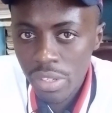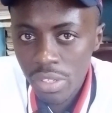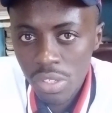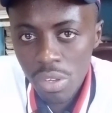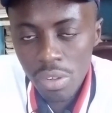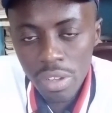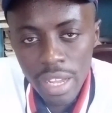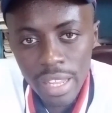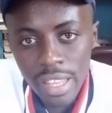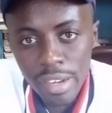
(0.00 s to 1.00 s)
So
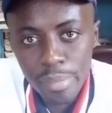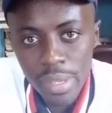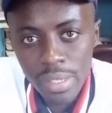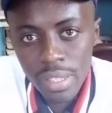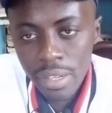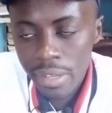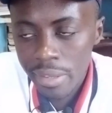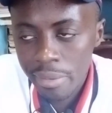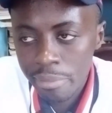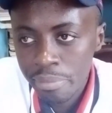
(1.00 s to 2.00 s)
that means
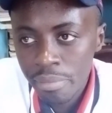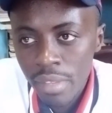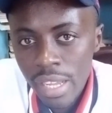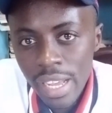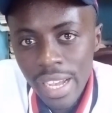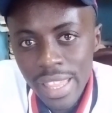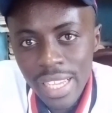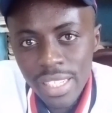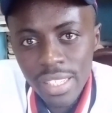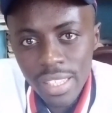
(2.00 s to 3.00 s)

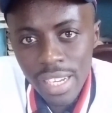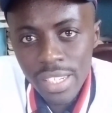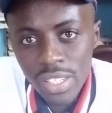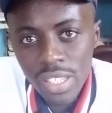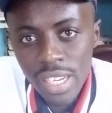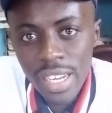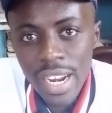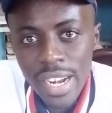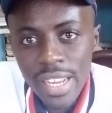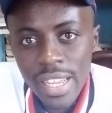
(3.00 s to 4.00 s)
that is
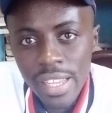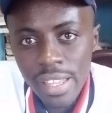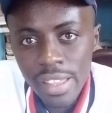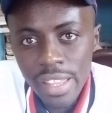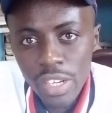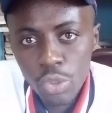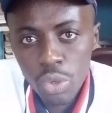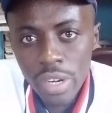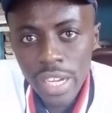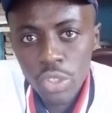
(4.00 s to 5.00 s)
generally the
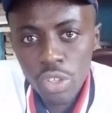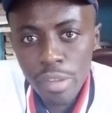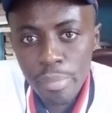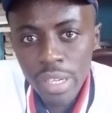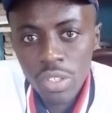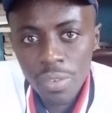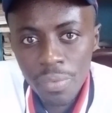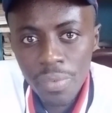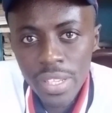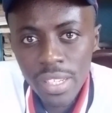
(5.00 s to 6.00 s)
introductory part of
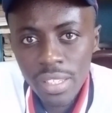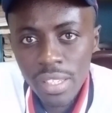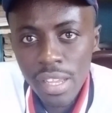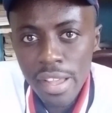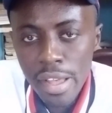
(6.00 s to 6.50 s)
physics.